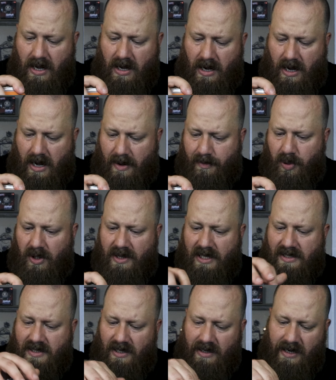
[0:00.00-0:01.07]
Uh, put
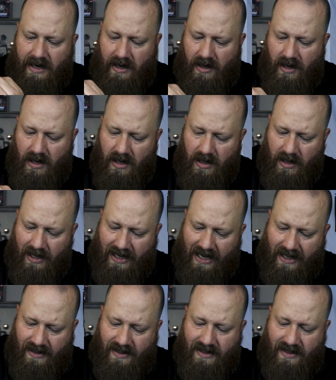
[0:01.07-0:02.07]
this in here. Again,